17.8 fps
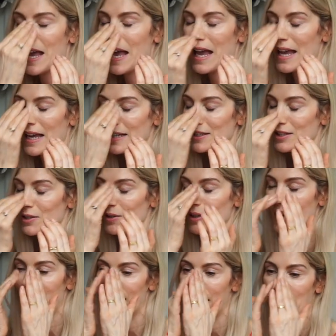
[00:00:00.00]
and you
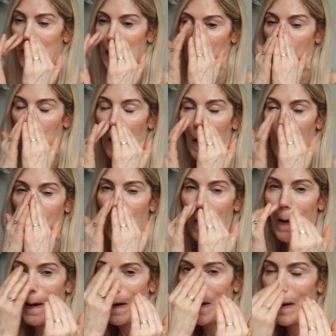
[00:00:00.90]
get
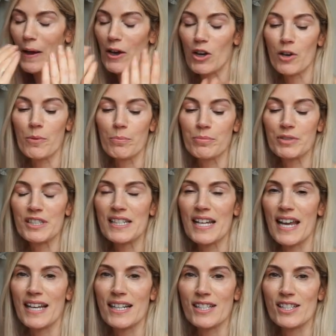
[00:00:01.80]
good
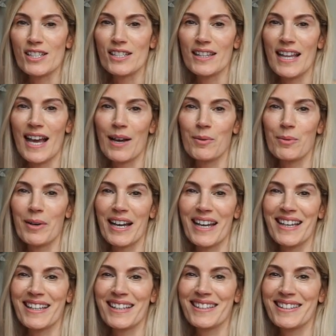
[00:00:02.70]
protection that
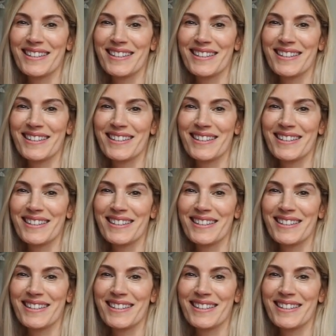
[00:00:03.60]
way.